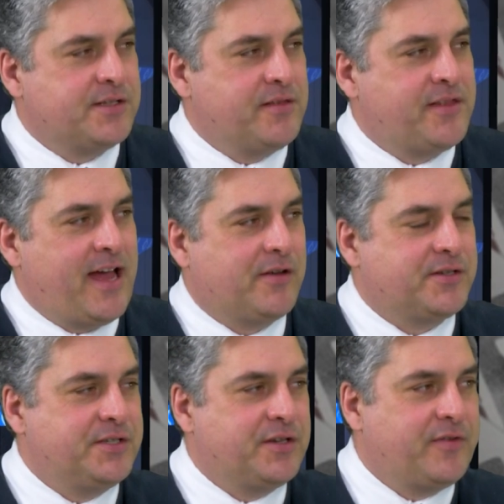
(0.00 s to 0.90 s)
and
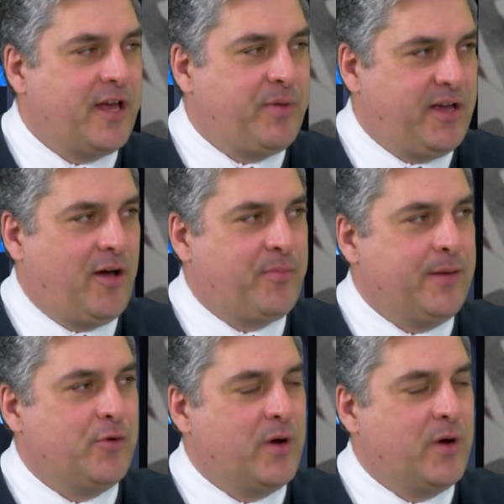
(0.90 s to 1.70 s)
thousands of uh, P R people